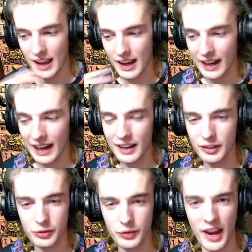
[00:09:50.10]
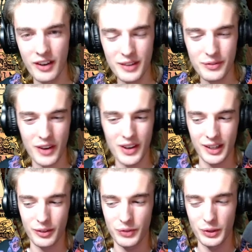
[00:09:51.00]
It is very, very
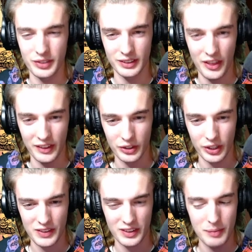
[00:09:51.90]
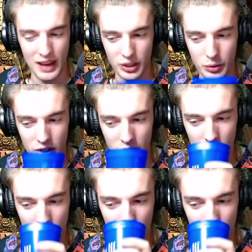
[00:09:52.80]
confusing, I think, to look at this manually.